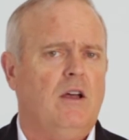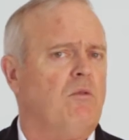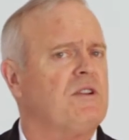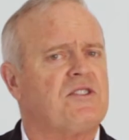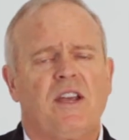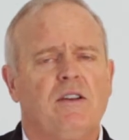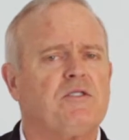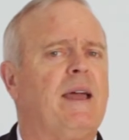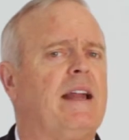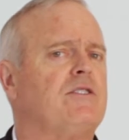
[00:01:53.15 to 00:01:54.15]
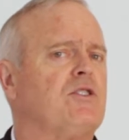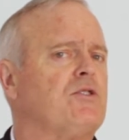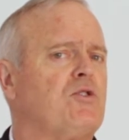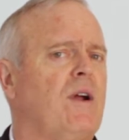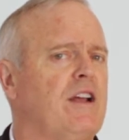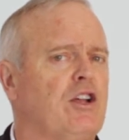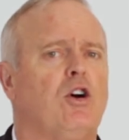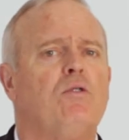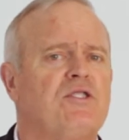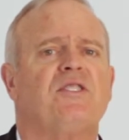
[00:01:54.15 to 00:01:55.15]
When sales managers try to
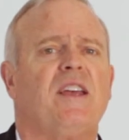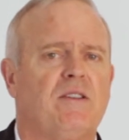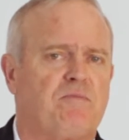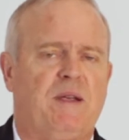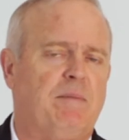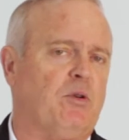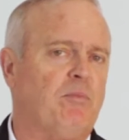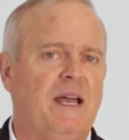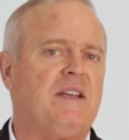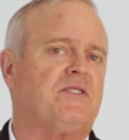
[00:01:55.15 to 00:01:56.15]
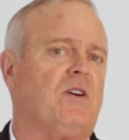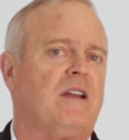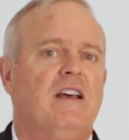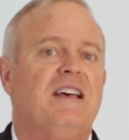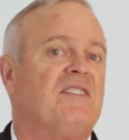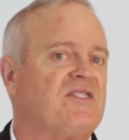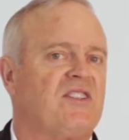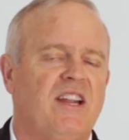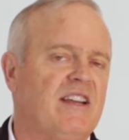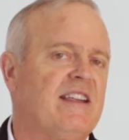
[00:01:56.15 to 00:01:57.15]
coach salespeople based on
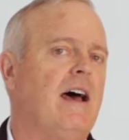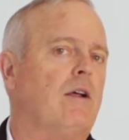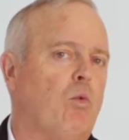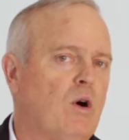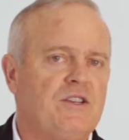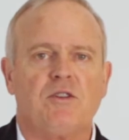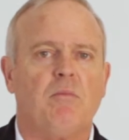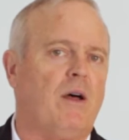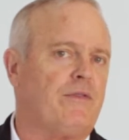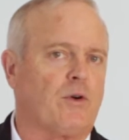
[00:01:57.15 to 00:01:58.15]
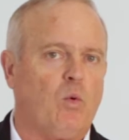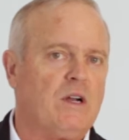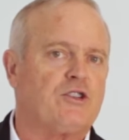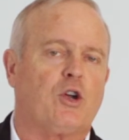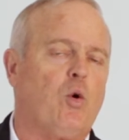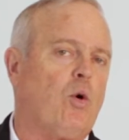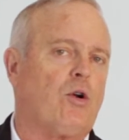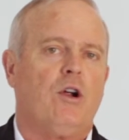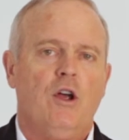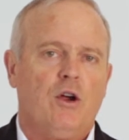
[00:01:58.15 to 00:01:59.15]
sitting down once a month or once a quarter,